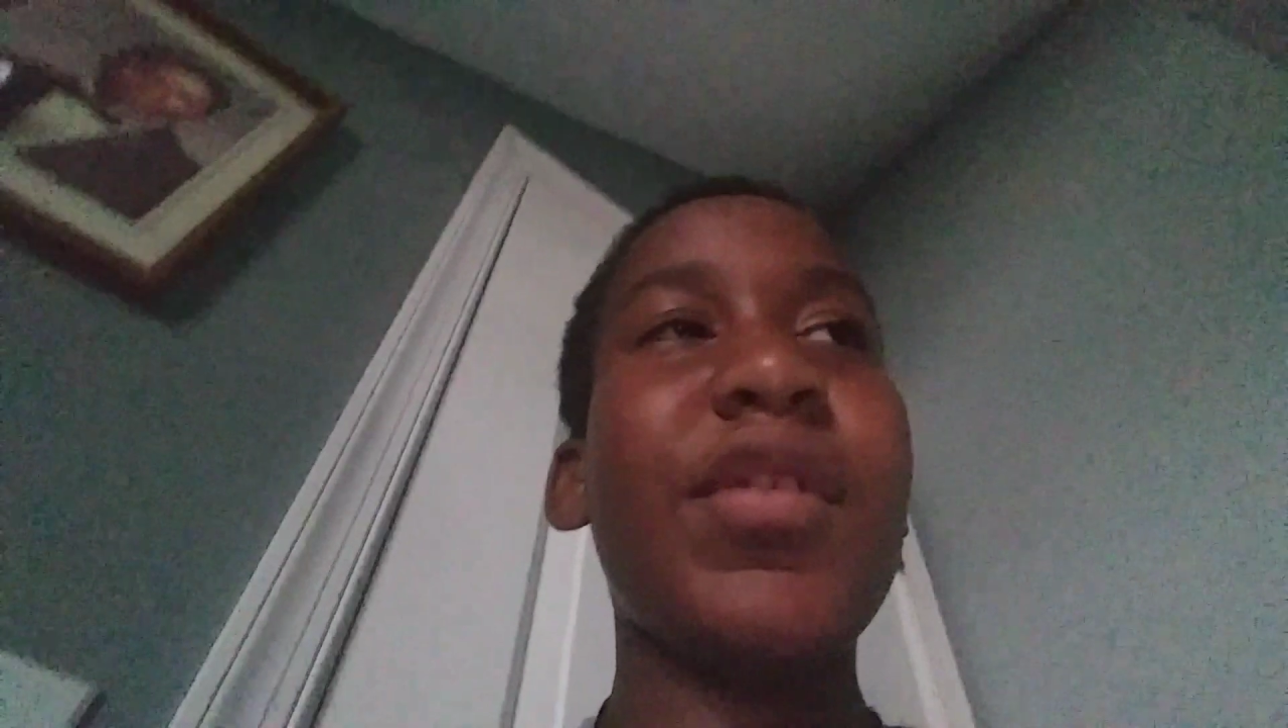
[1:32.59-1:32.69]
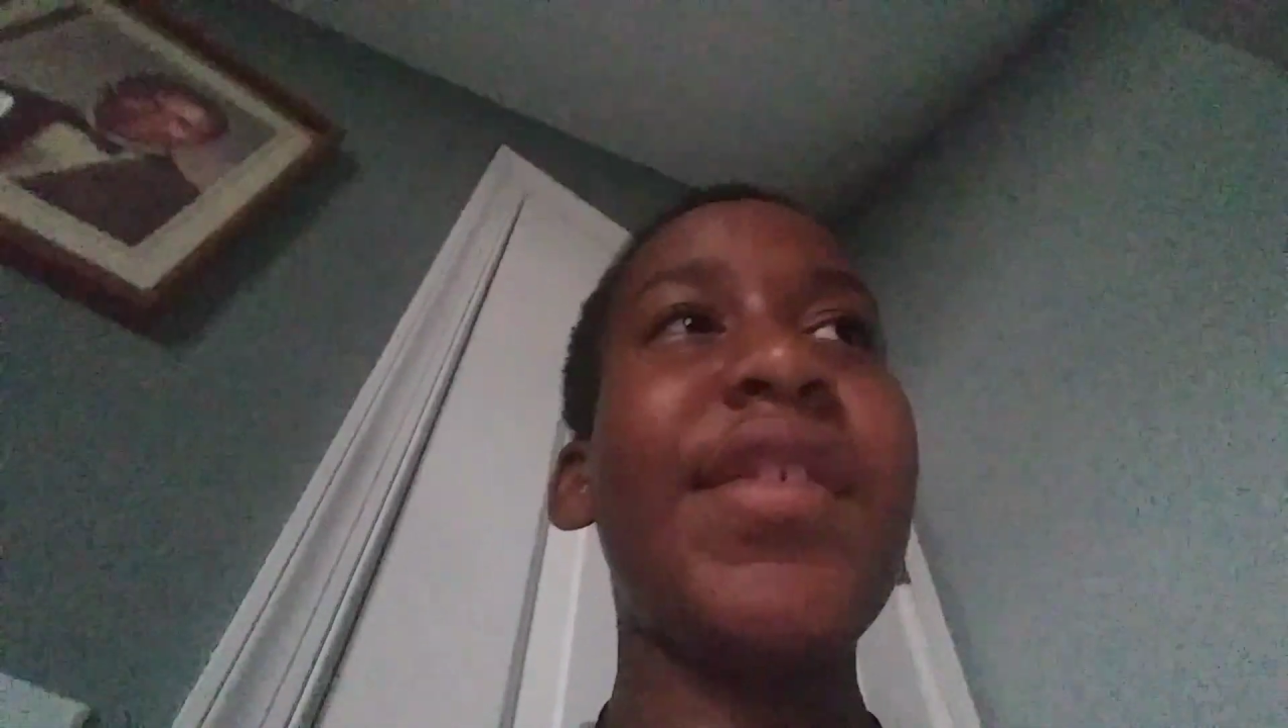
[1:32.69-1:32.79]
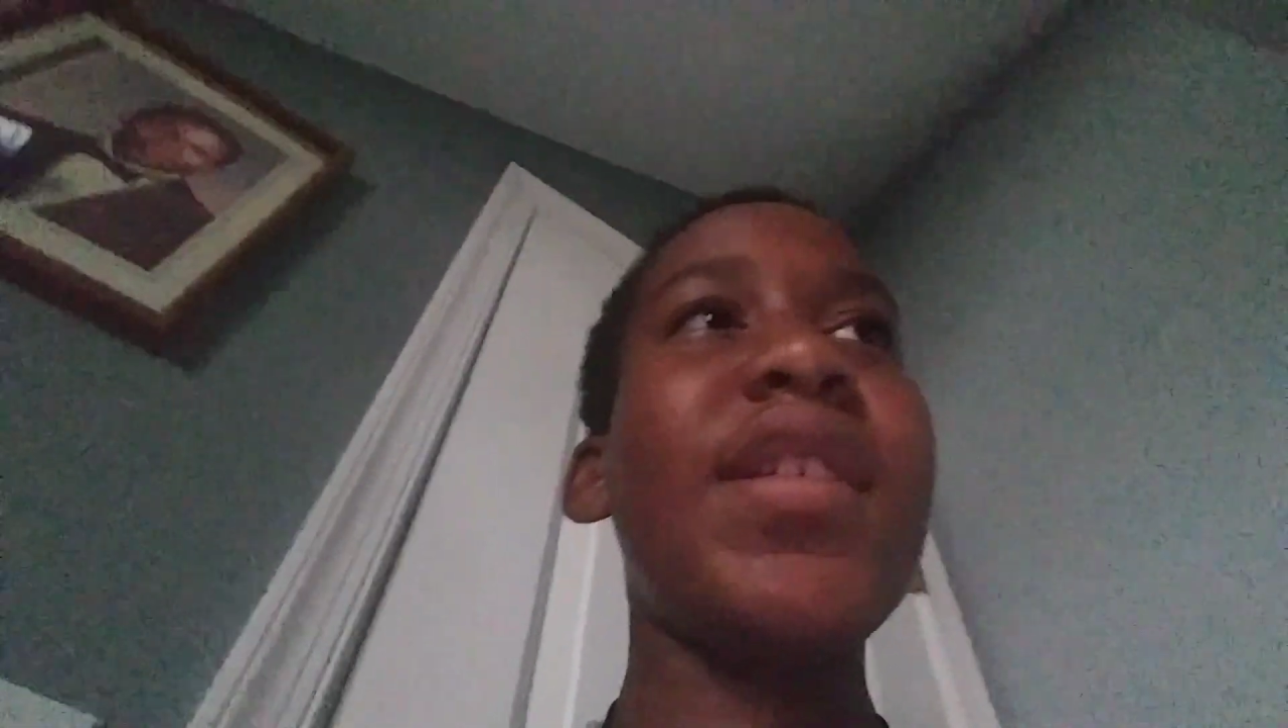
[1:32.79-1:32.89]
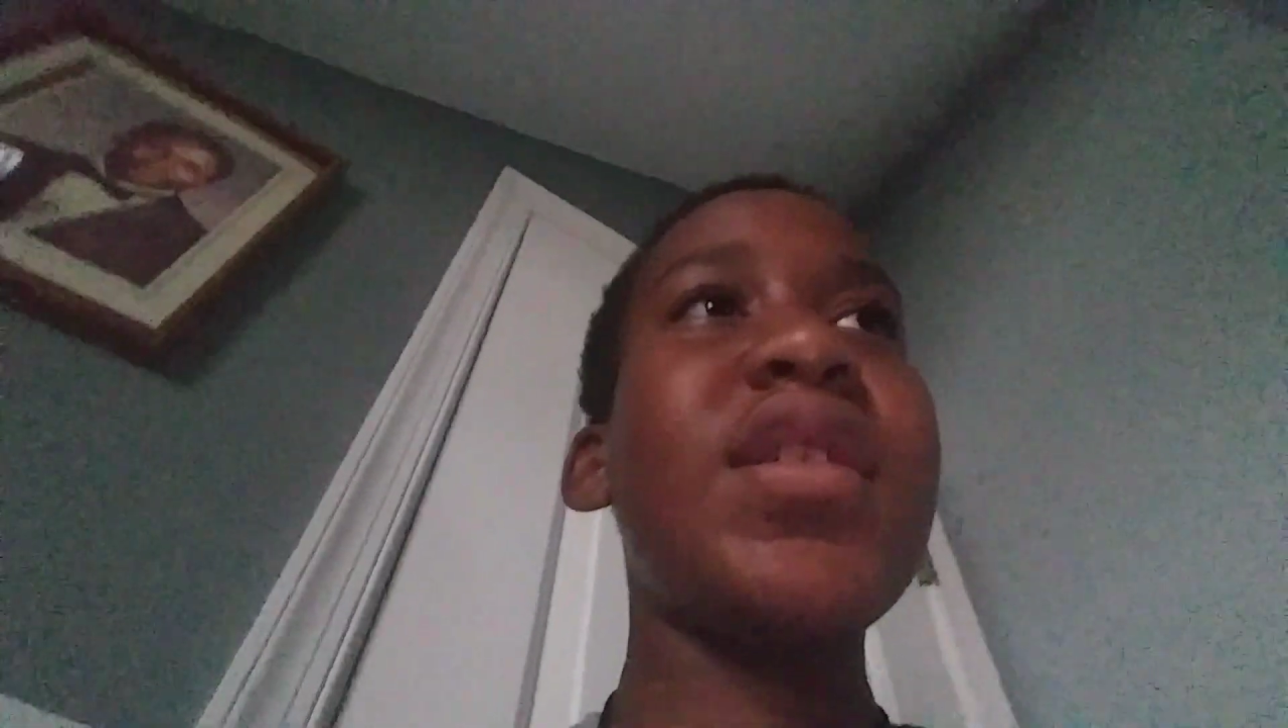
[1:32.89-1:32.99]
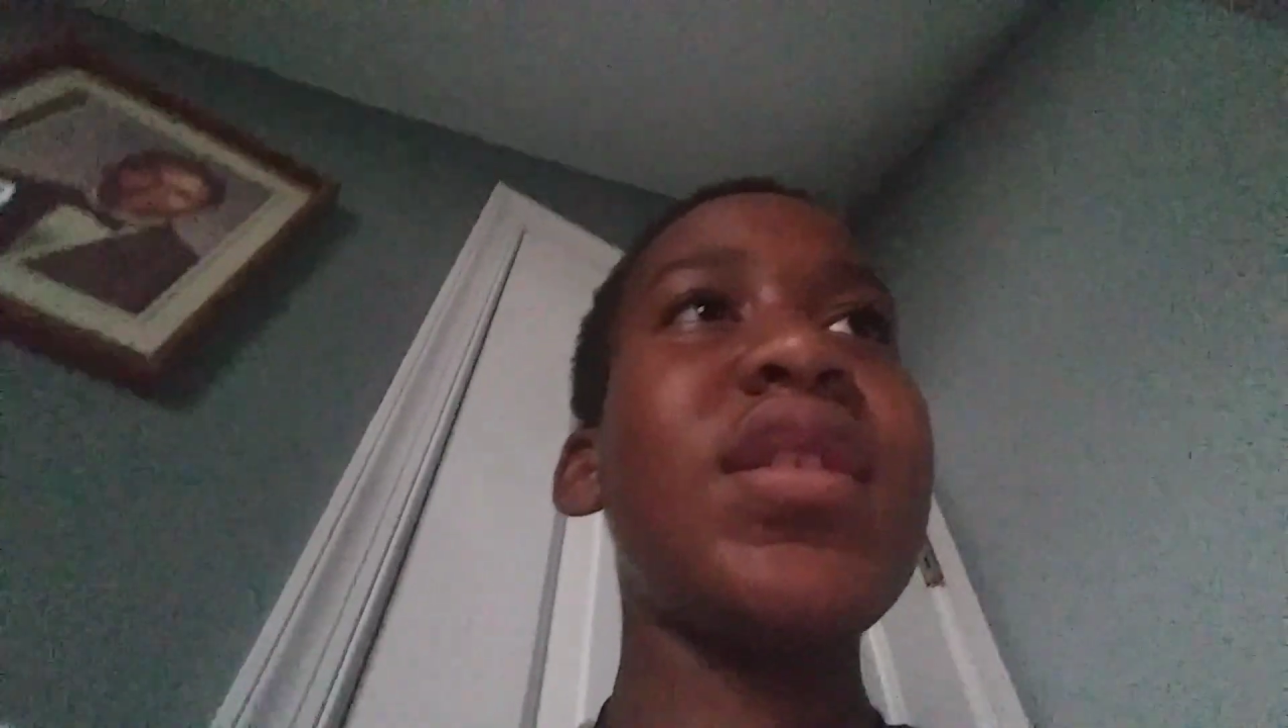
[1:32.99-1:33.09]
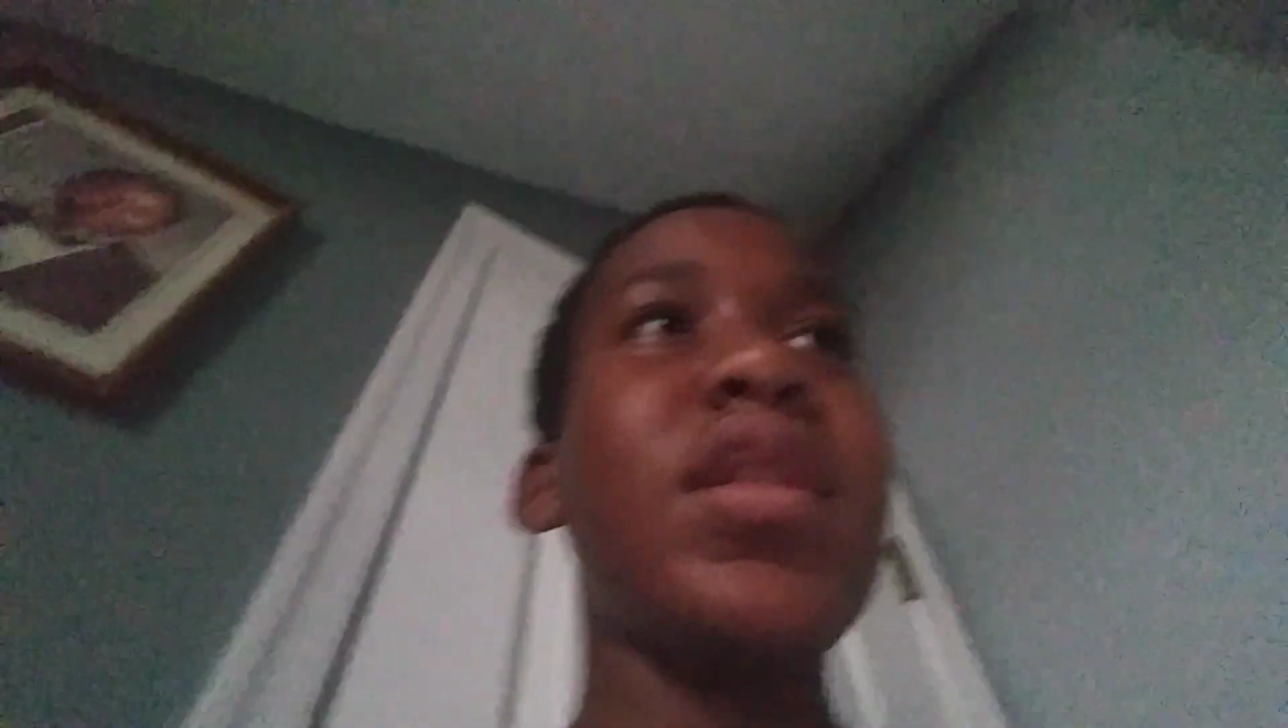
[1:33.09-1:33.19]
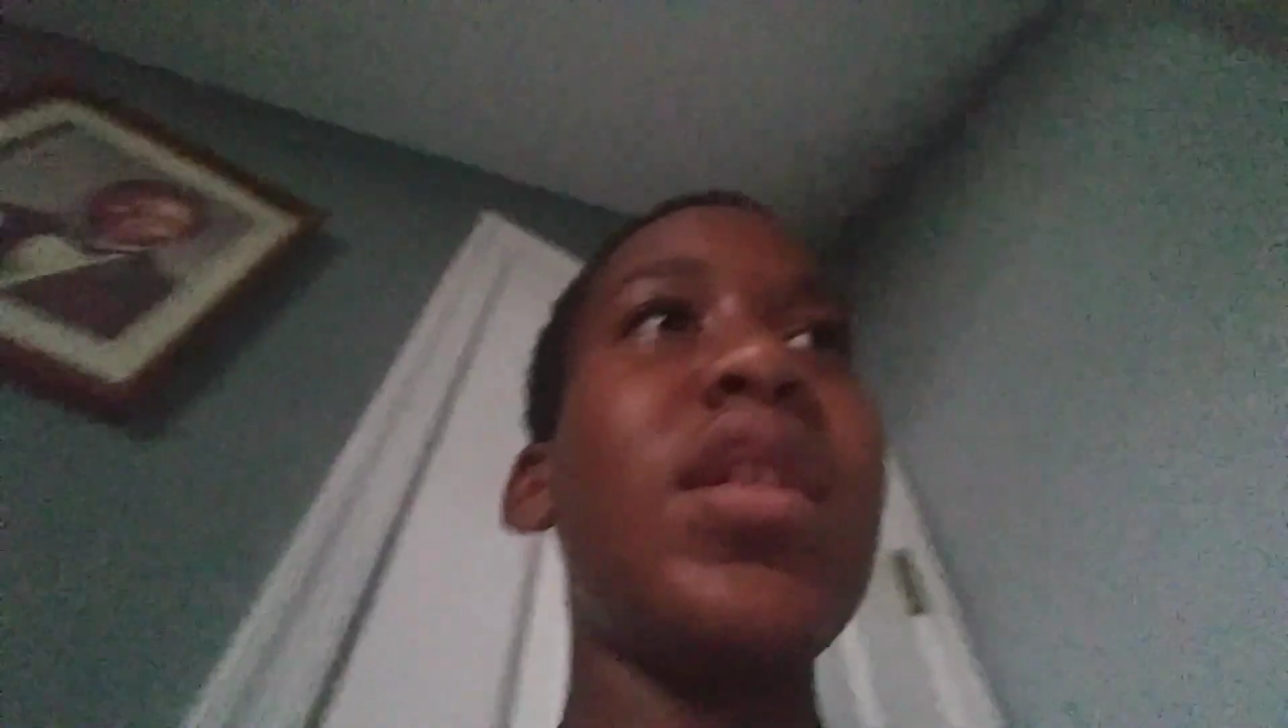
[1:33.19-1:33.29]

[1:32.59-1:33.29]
this,